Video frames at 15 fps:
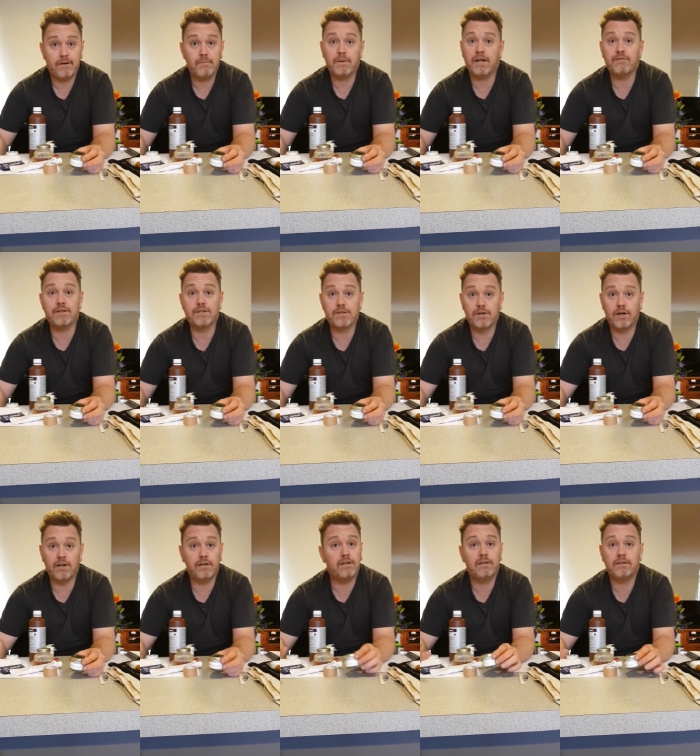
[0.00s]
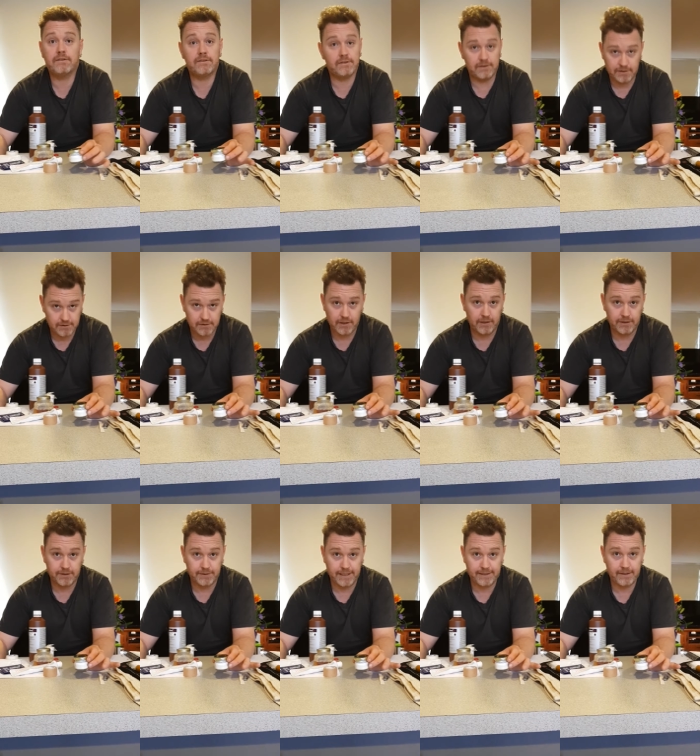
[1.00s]
but if it's not, don't
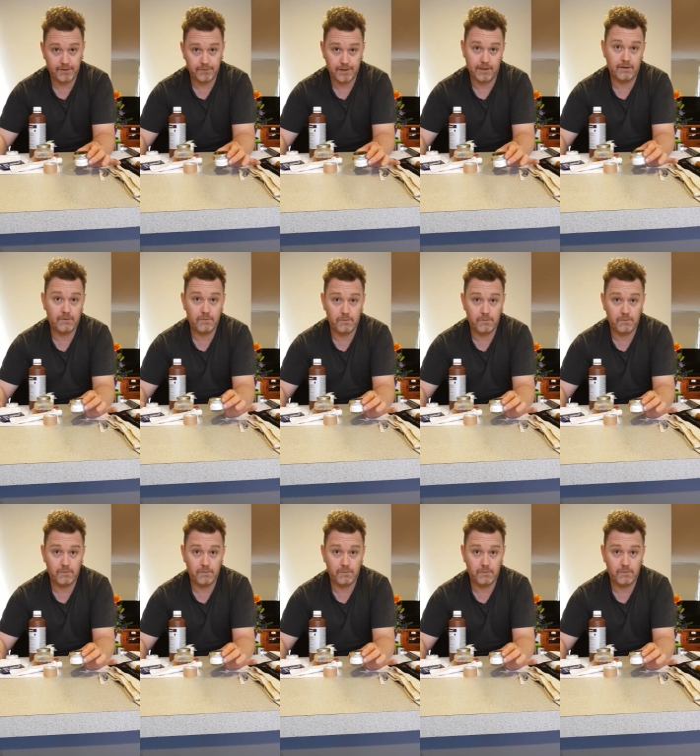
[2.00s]
do anything with it.